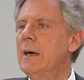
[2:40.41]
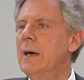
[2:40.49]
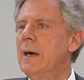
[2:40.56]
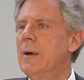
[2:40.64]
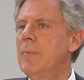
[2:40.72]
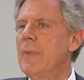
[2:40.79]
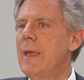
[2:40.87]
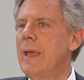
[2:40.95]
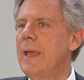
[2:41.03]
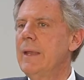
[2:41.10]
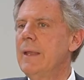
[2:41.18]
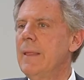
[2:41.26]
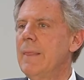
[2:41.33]
Um,
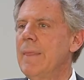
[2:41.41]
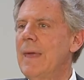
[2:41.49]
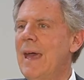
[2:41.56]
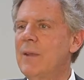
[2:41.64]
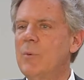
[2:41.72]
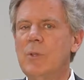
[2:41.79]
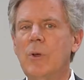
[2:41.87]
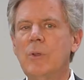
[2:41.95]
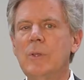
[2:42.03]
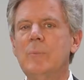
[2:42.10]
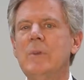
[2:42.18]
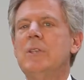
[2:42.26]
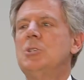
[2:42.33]
and that will
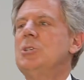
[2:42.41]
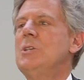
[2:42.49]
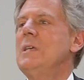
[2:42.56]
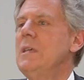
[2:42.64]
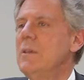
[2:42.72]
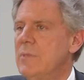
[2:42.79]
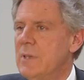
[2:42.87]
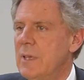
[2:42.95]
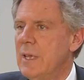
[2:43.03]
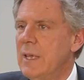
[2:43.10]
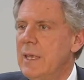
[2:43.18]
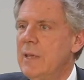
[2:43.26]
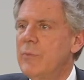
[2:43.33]
only be achieved
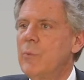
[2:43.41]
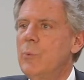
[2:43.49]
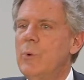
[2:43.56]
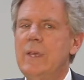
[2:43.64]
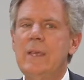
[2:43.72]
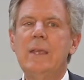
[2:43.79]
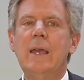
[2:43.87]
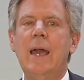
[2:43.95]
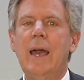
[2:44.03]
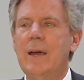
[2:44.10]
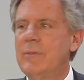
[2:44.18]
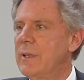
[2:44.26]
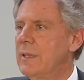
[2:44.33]
if we
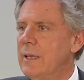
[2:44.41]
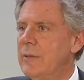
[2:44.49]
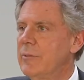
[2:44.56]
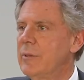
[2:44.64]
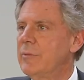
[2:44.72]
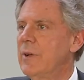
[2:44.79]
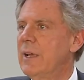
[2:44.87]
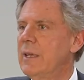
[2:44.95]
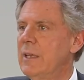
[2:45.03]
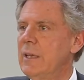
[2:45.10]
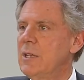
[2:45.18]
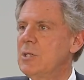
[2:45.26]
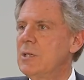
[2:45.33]
have a level of
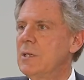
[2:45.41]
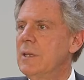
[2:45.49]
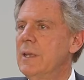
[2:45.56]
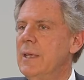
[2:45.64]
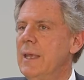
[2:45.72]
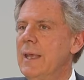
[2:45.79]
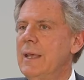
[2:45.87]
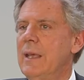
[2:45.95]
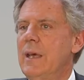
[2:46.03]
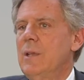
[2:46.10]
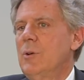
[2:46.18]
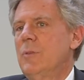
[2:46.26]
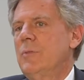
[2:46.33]
recognition. And
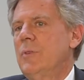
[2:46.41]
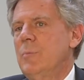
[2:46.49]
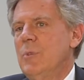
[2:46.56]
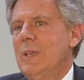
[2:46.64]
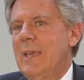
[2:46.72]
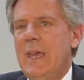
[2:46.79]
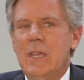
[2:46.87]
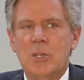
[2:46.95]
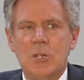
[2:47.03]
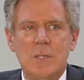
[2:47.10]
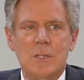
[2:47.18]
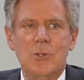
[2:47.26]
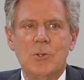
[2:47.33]
cutting off
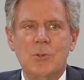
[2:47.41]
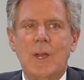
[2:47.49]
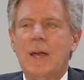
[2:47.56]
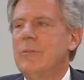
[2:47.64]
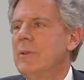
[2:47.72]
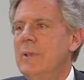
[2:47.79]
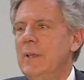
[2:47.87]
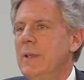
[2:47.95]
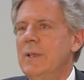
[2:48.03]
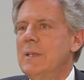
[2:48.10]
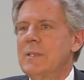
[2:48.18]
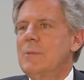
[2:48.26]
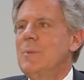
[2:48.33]
communications and travel
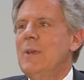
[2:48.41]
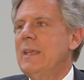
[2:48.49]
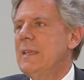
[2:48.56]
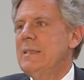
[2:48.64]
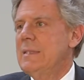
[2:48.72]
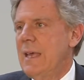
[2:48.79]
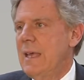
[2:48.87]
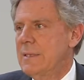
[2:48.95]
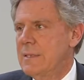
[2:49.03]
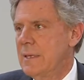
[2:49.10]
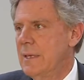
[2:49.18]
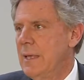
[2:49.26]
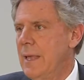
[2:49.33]
doesn't make any
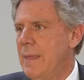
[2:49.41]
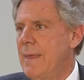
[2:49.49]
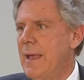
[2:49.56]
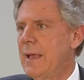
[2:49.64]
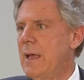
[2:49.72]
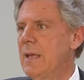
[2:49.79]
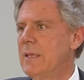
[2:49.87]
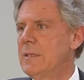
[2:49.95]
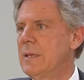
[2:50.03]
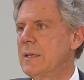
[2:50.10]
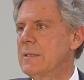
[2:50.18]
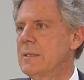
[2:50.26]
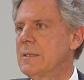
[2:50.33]
sense in that
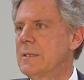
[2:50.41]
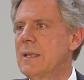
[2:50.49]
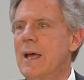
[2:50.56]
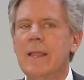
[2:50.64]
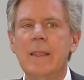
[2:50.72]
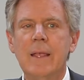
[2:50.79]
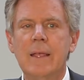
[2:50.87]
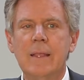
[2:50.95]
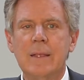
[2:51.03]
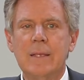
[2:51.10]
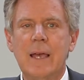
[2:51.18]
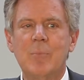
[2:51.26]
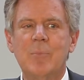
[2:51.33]
context. It's not the
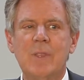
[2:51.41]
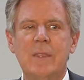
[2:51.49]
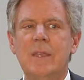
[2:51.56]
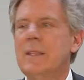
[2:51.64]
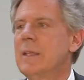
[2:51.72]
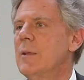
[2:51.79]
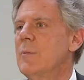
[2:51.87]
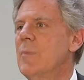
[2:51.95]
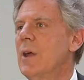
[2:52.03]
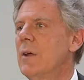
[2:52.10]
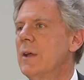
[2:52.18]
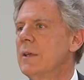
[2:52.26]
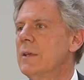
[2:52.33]
type of thing that
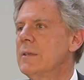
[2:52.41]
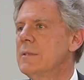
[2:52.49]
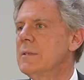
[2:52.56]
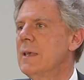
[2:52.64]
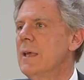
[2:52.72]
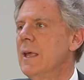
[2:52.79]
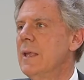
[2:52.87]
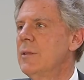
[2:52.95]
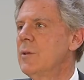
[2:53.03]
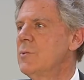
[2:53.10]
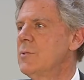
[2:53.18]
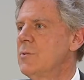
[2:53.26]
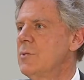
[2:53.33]
Americans and
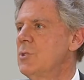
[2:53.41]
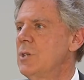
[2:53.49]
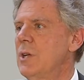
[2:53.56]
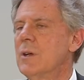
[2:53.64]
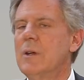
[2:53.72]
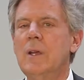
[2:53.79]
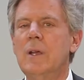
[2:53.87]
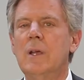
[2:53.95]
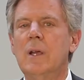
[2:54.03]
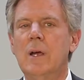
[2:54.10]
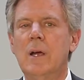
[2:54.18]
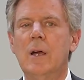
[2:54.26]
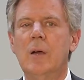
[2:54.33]
those who share
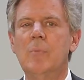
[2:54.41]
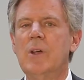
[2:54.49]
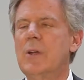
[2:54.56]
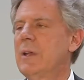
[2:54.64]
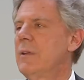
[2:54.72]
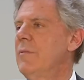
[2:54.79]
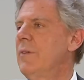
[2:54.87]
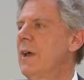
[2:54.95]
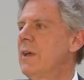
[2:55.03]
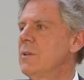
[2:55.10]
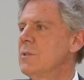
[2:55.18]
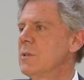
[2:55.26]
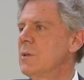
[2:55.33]
uh, American
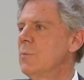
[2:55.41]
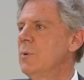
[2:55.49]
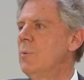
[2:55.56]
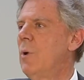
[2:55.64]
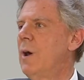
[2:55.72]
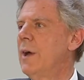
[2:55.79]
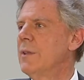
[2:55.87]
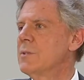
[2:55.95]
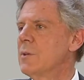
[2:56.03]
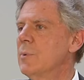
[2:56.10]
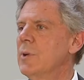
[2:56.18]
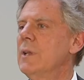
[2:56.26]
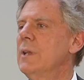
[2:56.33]
values would want.
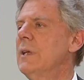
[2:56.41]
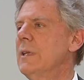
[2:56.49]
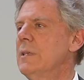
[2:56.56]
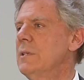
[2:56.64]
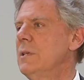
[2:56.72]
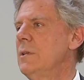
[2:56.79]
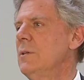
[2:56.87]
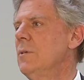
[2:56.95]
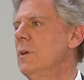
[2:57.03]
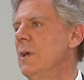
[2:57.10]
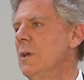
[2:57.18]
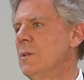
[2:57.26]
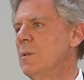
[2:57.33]
So we're going to continue
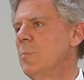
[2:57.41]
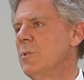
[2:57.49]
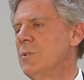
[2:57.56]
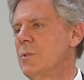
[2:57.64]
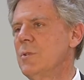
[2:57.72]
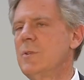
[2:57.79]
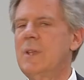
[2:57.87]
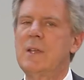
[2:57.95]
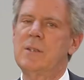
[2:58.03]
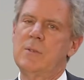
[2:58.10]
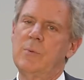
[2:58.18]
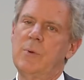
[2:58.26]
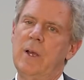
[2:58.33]
to pursue that
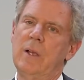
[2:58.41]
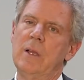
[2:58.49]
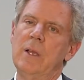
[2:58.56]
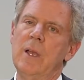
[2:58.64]
as well.